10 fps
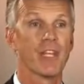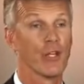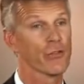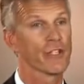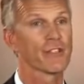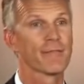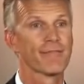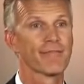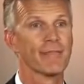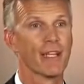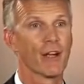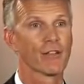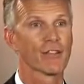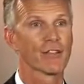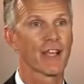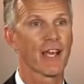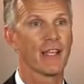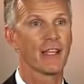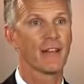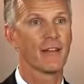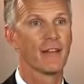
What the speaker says: illness in our society.